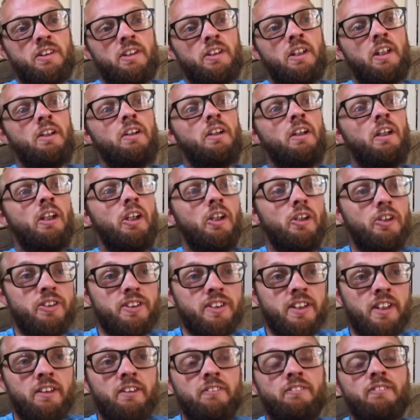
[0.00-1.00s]
You know, the
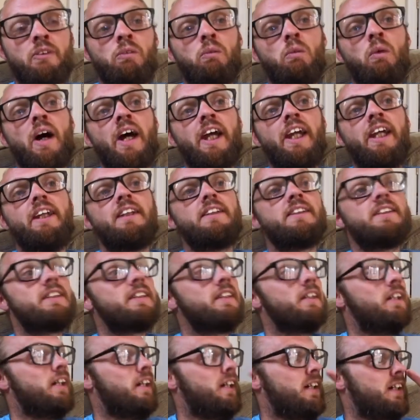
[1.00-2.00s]
losing of the weight,